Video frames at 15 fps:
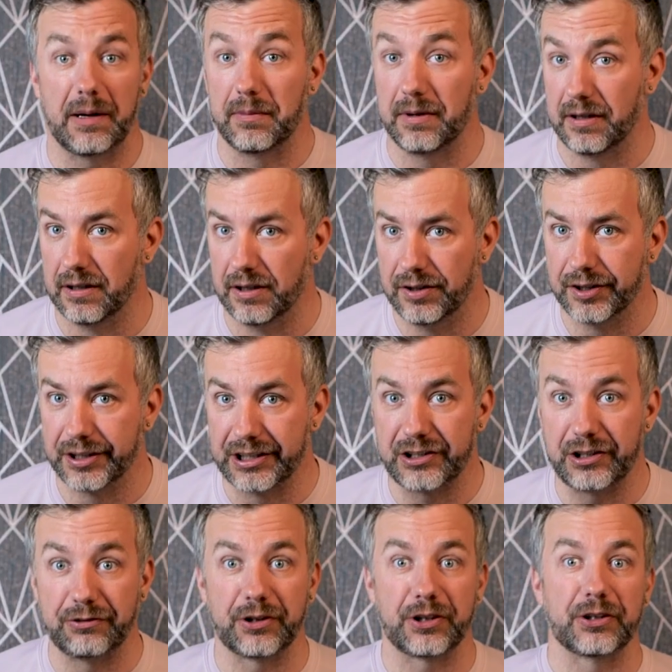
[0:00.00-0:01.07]
I'm learning,
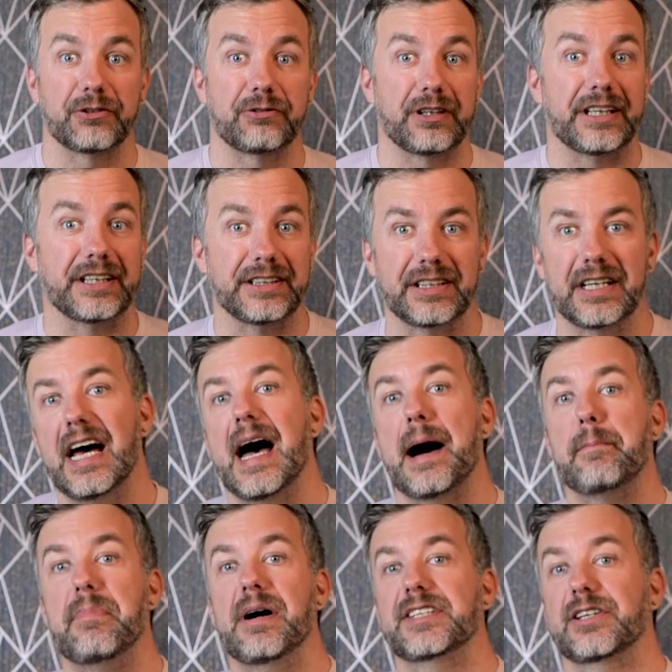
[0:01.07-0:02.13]
so if you're gonna find a
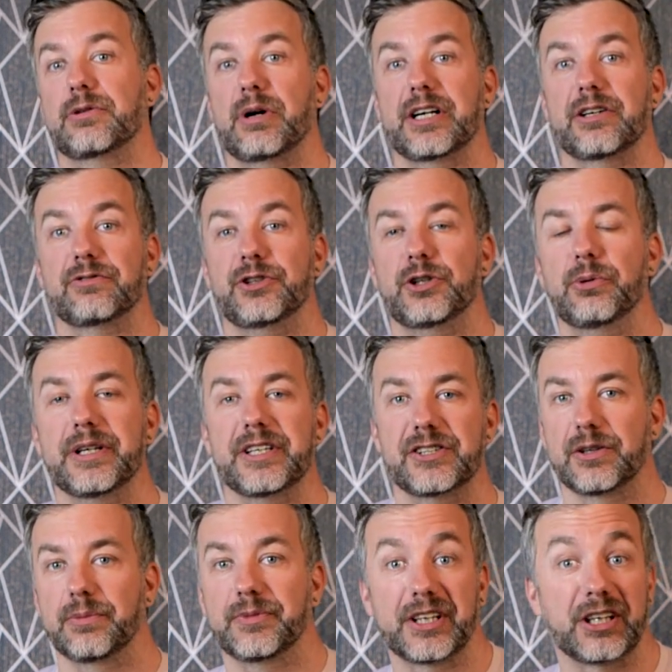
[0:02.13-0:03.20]
better way of doing
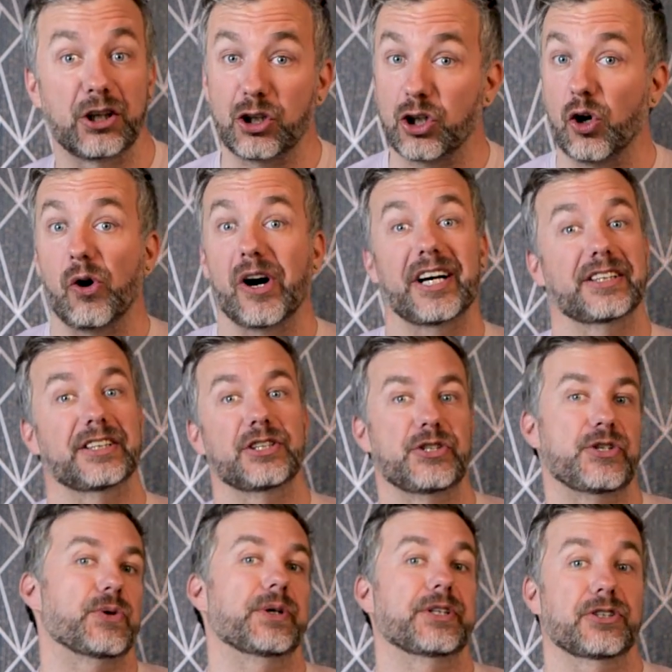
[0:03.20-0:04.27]
something, go ahead and
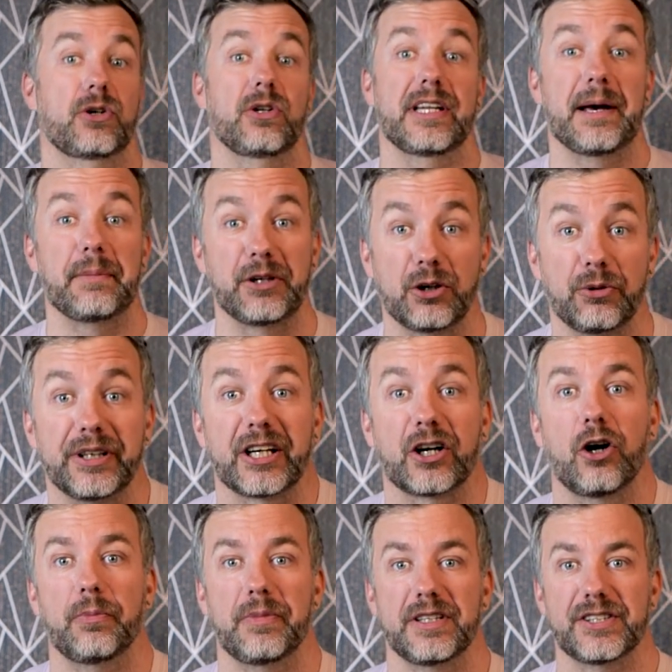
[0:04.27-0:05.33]
do it, or let me know in the
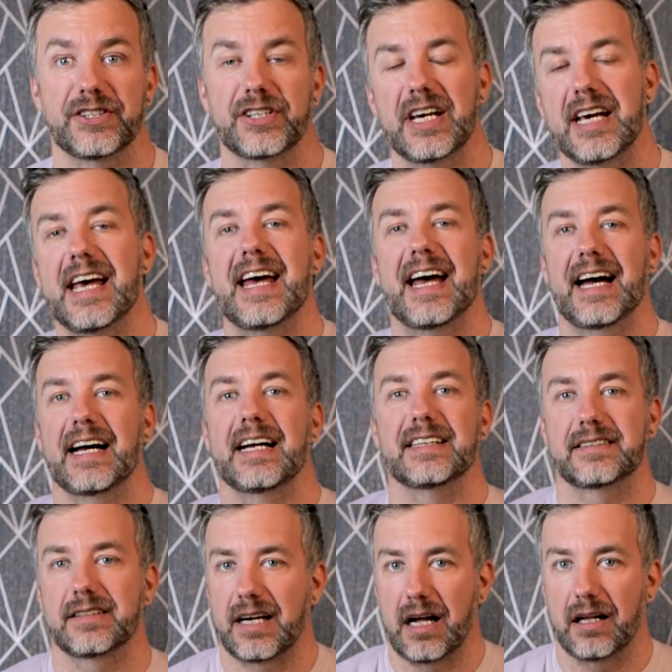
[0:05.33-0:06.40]
comments,
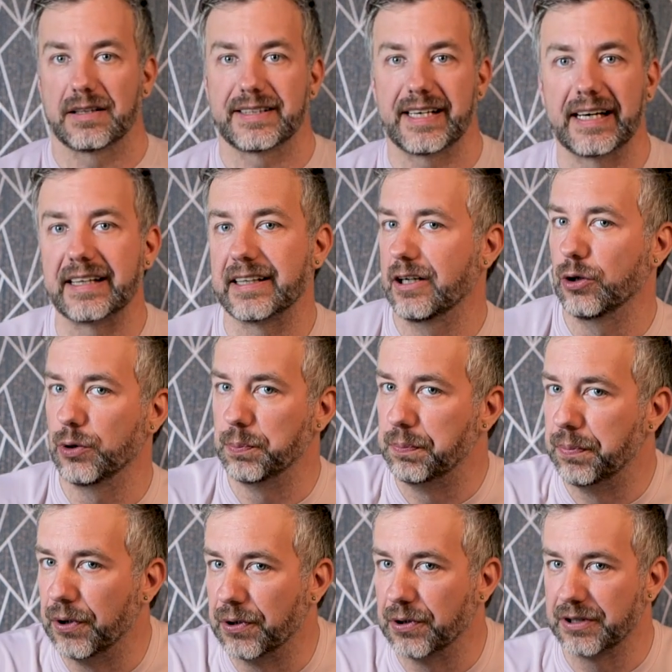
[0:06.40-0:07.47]
and I'll take it on
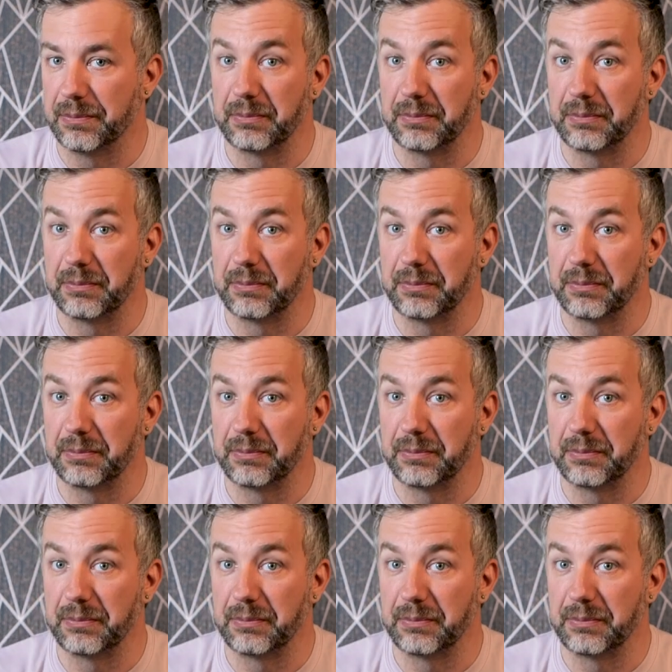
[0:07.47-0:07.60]
board.